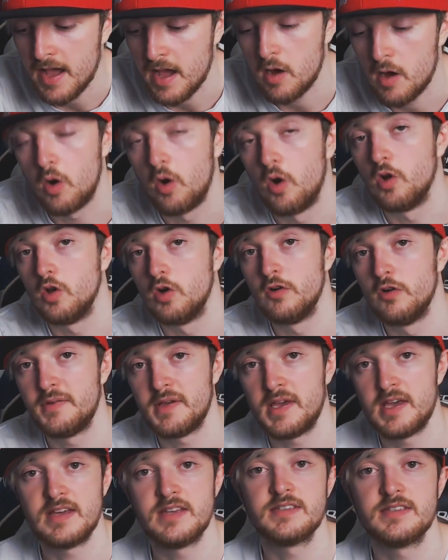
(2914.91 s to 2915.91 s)
All
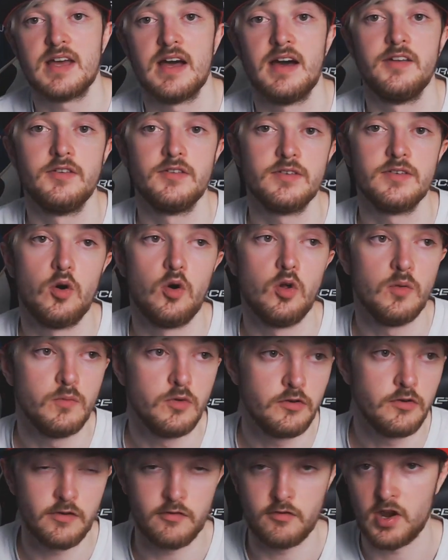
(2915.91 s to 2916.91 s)
OVAs and all
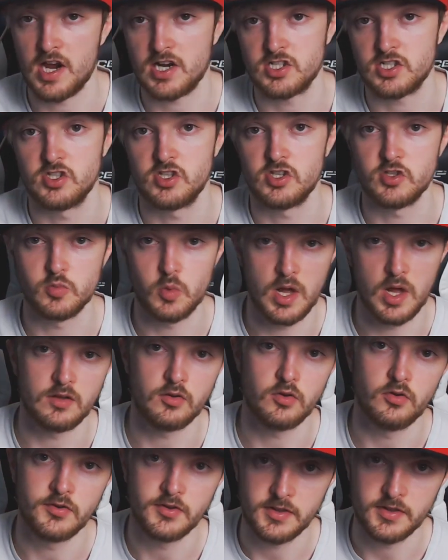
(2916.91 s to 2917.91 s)
movie reactions as well go
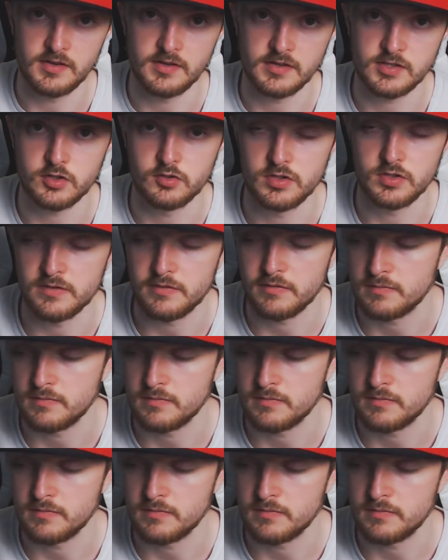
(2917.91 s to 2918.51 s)
into the exclusive.